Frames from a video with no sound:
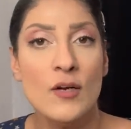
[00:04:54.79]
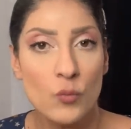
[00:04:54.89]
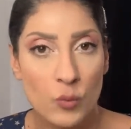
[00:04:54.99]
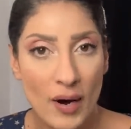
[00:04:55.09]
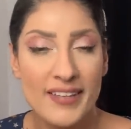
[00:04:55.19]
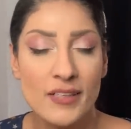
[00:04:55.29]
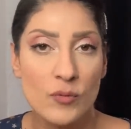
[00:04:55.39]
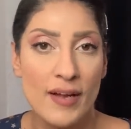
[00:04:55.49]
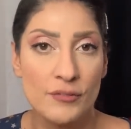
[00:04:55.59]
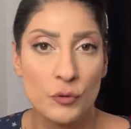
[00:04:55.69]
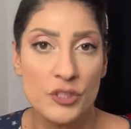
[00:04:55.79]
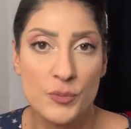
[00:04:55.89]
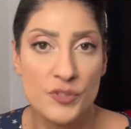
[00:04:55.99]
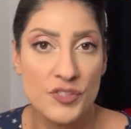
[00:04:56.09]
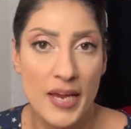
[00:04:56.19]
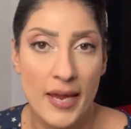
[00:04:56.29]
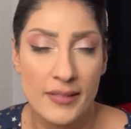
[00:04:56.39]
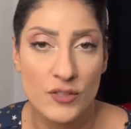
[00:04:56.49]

right around Christmas Day,